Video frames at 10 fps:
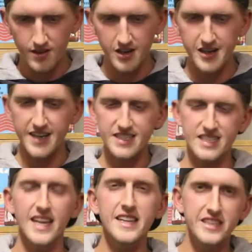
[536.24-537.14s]
you're getting
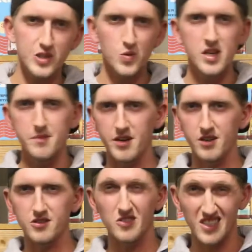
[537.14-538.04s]
slightly sweet but
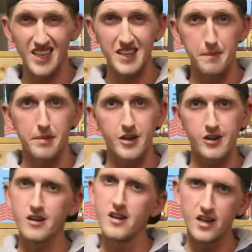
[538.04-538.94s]
also slightly
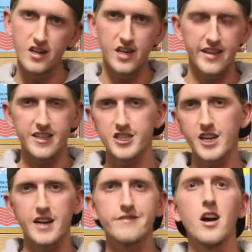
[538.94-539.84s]
bitter, and they just
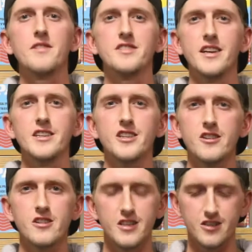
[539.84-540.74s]
kind of offset each
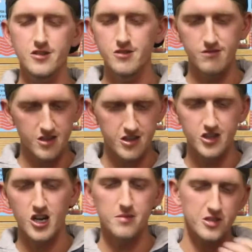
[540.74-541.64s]
other and do a good
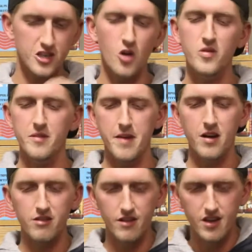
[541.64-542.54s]
job just coating the
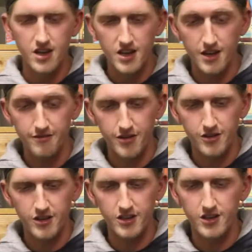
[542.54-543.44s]
mouth and
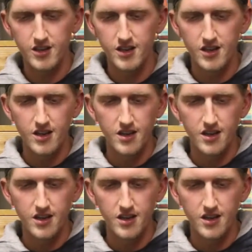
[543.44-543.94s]
feeling good.